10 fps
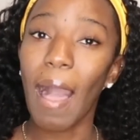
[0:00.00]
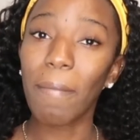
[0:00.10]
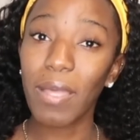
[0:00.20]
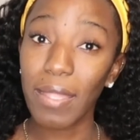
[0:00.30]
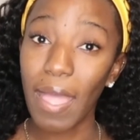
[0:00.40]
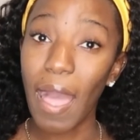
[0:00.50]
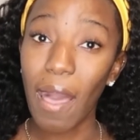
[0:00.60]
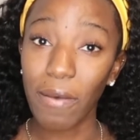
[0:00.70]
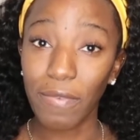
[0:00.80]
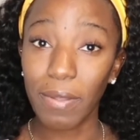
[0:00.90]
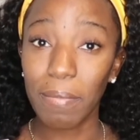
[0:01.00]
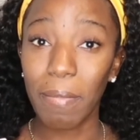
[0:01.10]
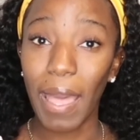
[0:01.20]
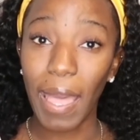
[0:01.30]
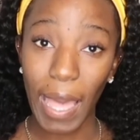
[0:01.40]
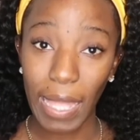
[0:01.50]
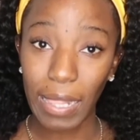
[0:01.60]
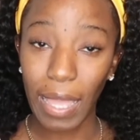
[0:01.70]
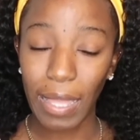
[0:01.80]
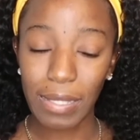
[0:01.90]
I'm gonna have my
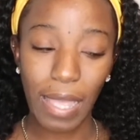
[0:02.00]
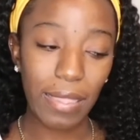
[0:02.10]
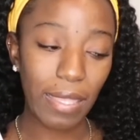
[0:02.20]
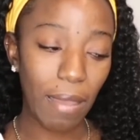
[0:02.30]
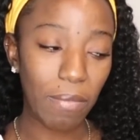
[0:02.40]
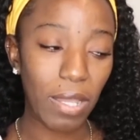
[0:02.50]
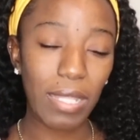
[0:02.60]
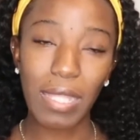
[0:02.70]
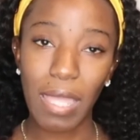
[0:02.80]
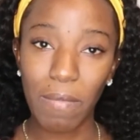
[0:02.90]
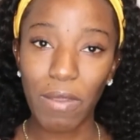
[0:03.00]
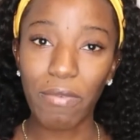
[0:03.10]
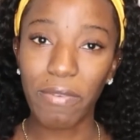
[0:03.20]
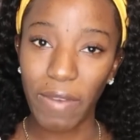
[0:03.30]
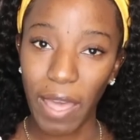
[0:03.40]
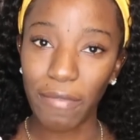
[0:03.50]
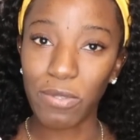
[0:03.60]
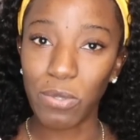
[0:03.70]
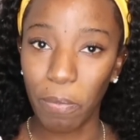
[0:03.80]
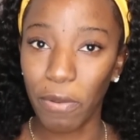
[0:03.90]
highlights, I think I'm gonna name it Revive
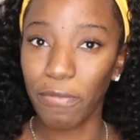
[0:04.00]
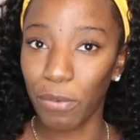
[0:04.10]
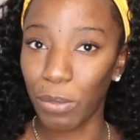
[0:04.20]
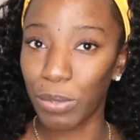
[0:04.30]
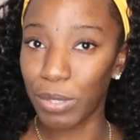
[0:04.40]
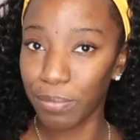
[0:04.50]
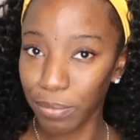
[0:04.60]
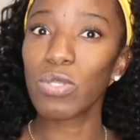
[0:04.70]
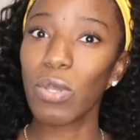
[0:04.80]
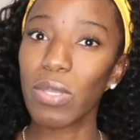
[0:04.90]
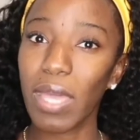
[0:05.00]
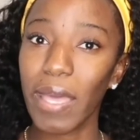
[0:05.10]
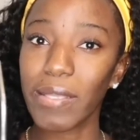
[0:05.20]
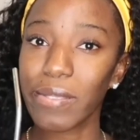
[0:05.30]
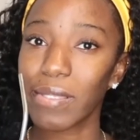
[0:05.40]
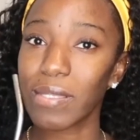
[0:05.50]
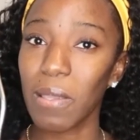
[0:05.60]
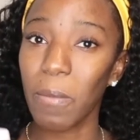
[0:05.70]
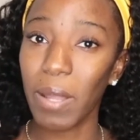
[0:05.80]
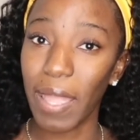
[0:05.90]
Superfood, so you guys could
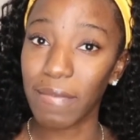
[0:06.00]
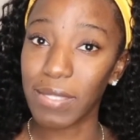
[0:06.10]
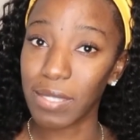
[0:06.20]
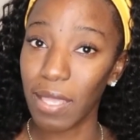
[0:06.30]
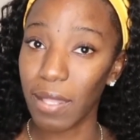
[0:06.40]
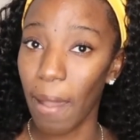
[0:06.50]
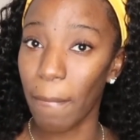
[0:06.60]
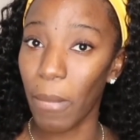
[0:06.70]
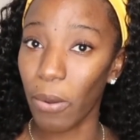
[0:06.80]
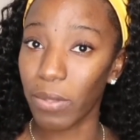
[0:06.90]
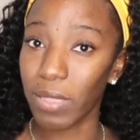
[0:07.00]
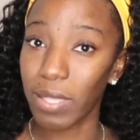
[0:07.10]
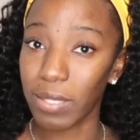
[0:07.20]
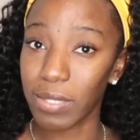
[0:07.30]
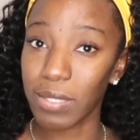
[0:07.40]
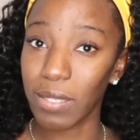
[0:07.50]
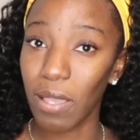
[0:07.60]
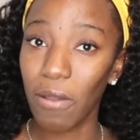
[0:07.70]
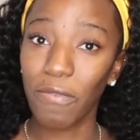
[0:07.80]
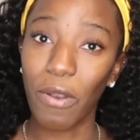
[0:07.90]
see what I've said about this
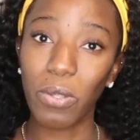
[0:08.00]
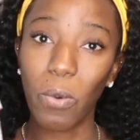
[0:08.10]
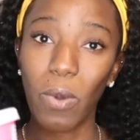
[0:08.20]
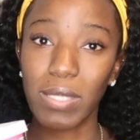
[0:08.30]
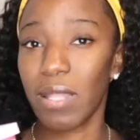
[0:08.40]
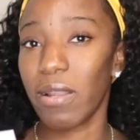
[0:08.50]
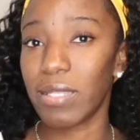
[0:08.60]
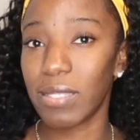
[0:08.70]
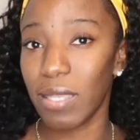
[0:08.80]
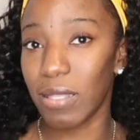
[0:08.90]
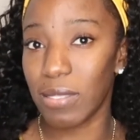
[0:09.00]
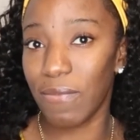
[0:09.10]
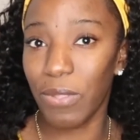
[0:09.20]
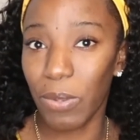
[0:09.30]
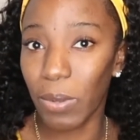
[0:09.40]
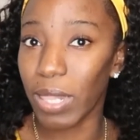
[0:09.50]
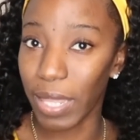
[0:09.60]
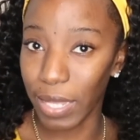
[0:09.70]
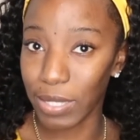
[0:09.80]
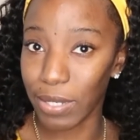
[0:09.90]
for the ones that are seeing this video
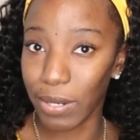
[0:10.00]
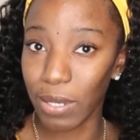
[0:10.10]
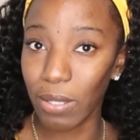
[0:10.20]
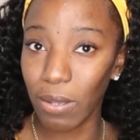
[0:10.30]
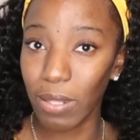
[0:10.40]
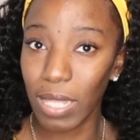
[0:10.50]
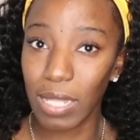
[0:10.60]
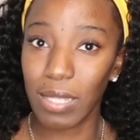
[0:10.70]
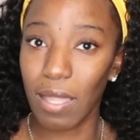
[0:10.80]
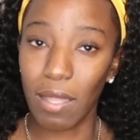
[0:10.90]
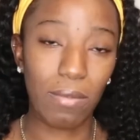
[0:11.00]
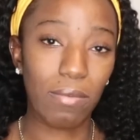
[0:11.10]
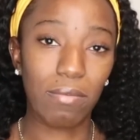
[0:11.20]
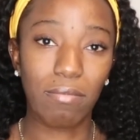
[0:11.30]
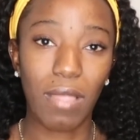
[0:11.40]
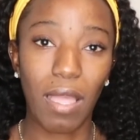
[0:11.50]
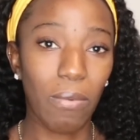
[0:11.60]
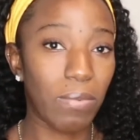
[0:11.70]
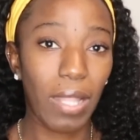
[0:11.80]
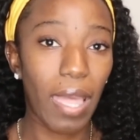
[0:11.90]
later, you know, later than
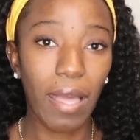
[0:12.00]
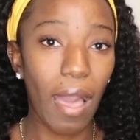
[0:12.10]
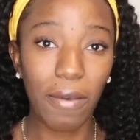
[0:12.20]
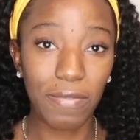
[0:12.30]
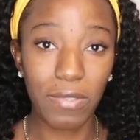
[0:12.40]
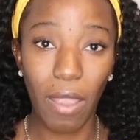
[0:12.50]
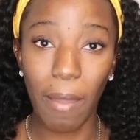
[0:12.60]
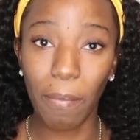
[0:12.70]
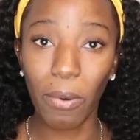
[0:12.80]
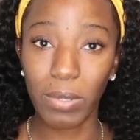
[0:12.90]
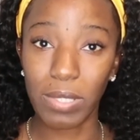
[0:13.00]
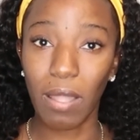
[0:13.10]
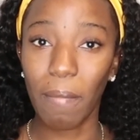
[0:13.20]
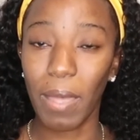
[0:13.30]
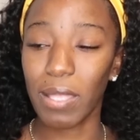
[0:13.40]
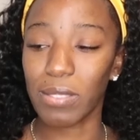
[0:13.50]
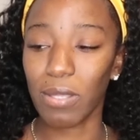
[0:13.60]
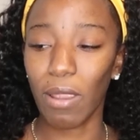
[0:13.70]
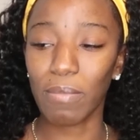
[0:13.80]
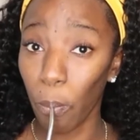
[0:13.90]
like after I post it on my
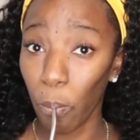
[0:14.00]
Instagram.